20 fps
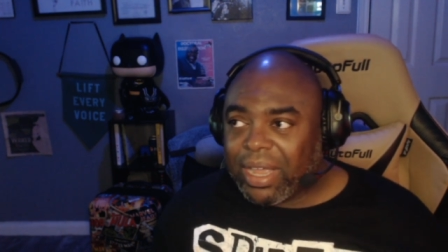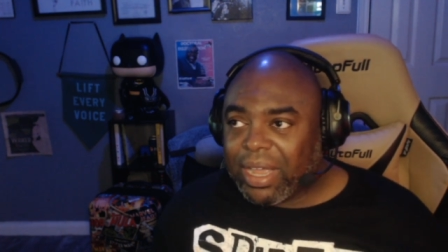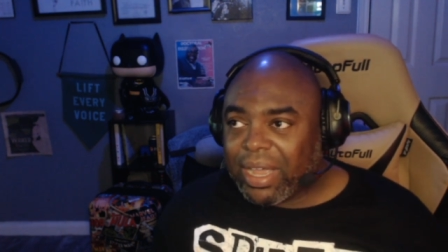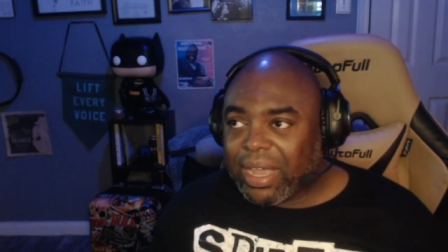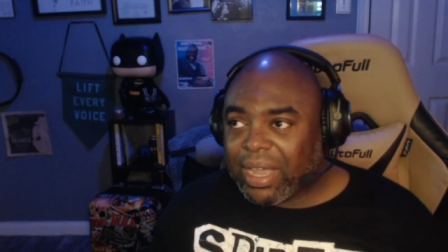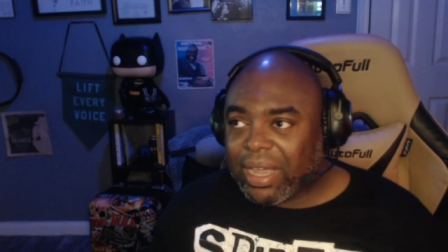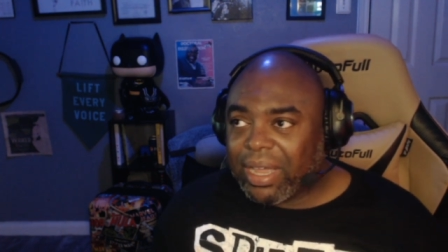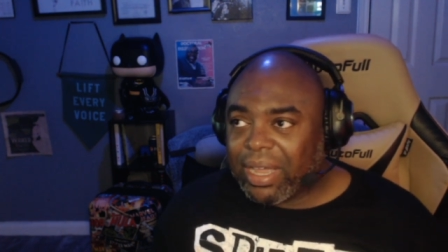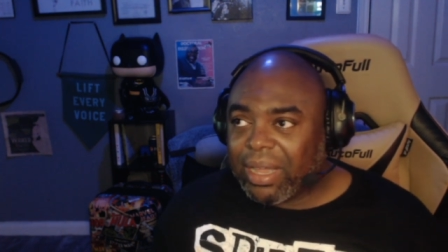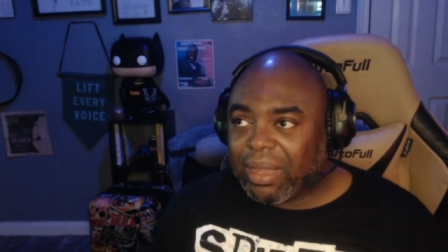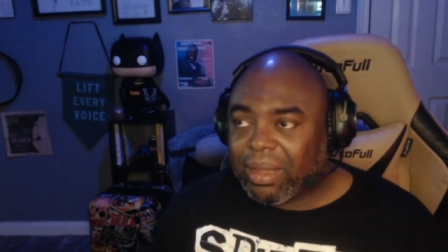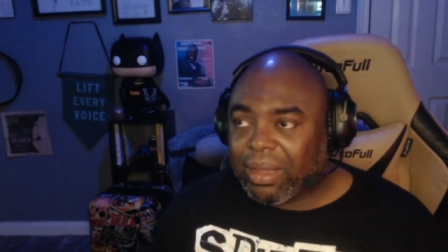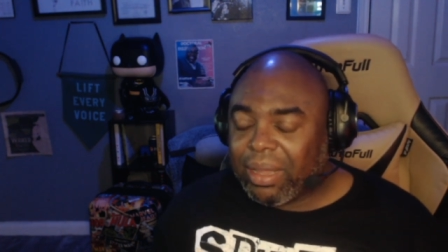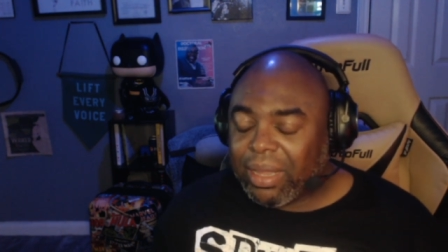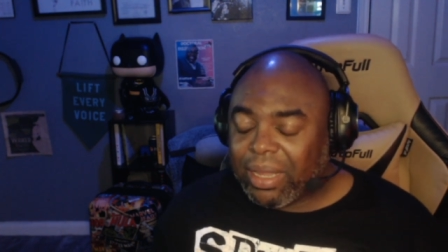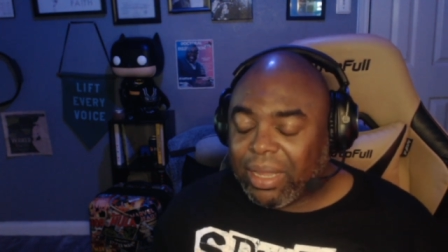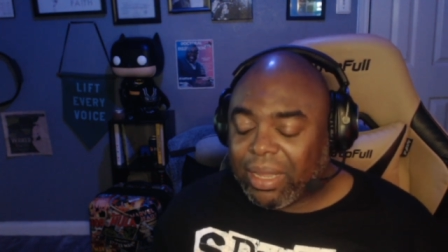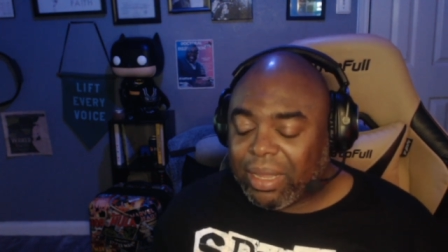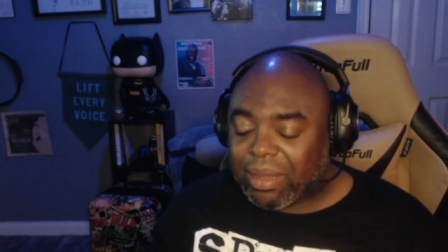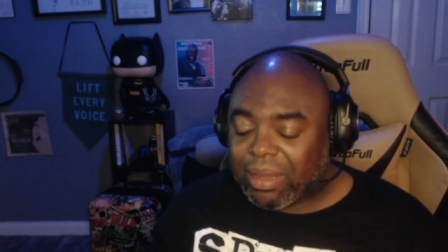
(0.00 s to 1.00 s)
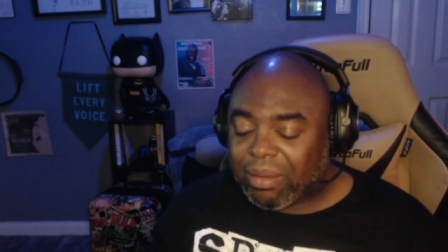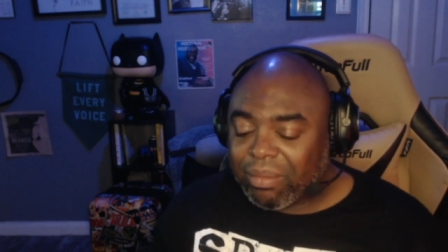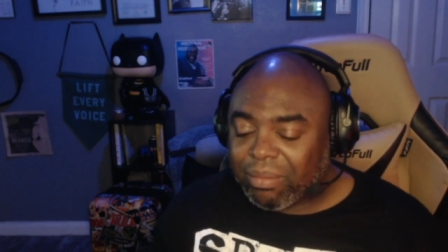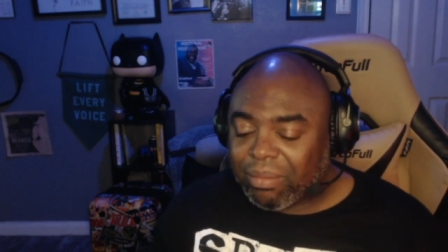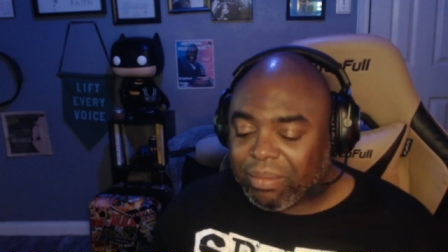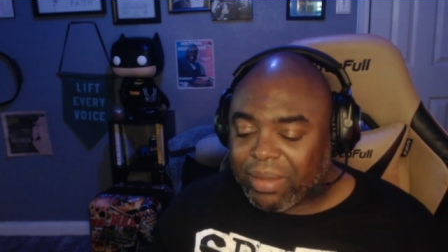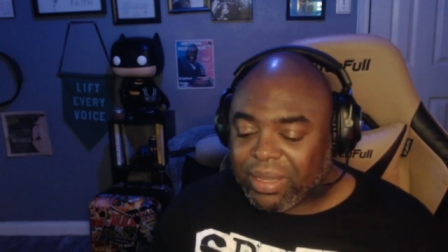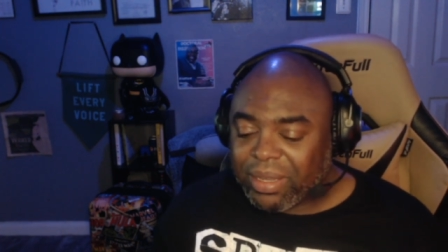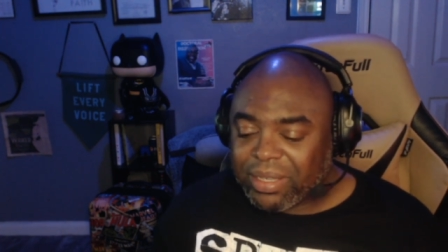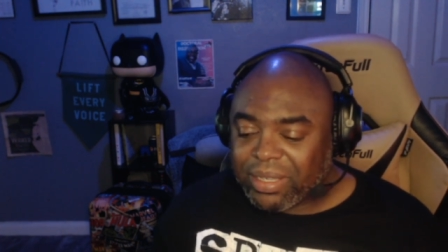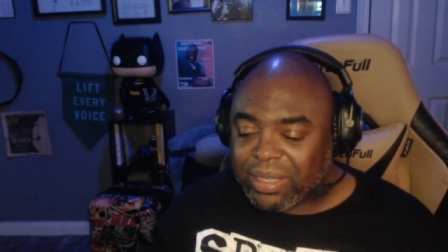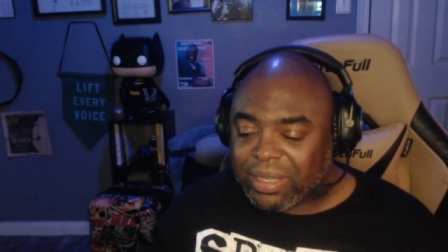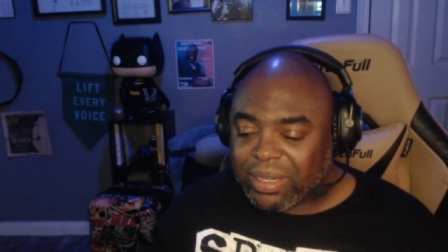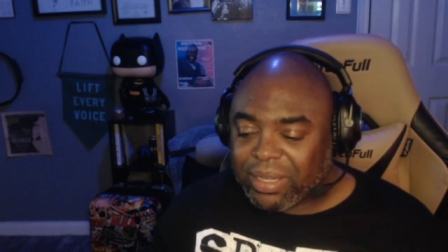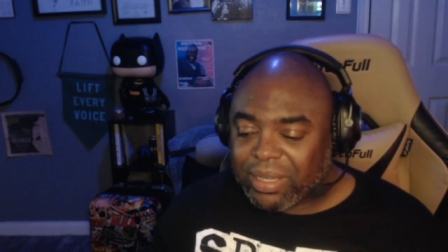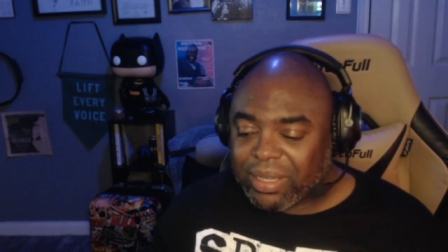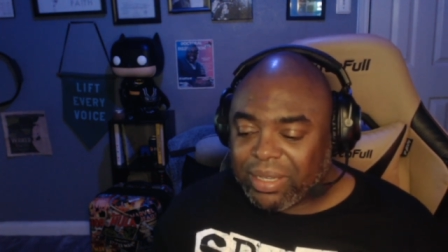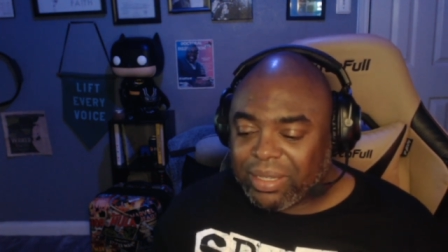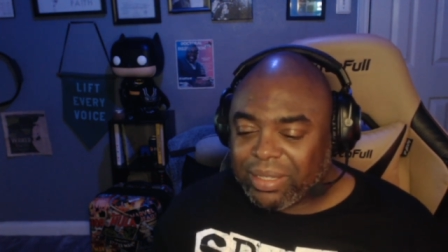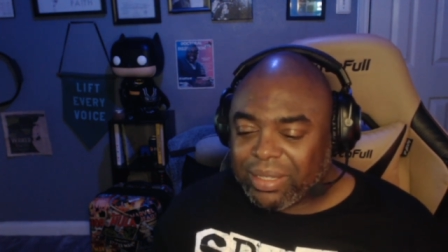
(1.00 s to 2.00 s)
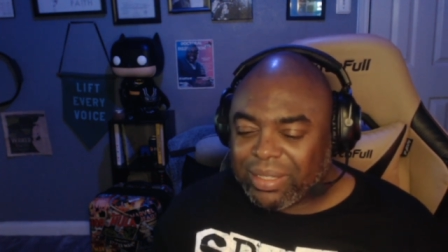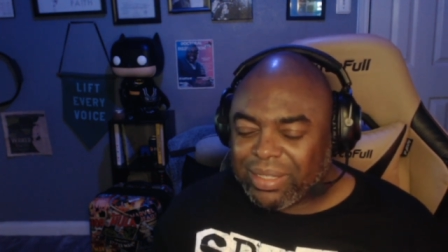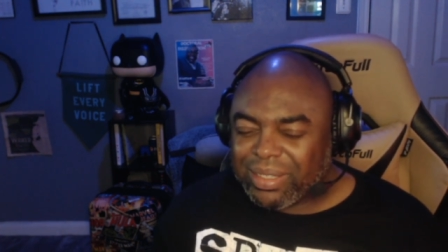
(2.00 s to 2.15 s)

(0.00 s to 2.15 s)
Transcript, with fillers: I am basically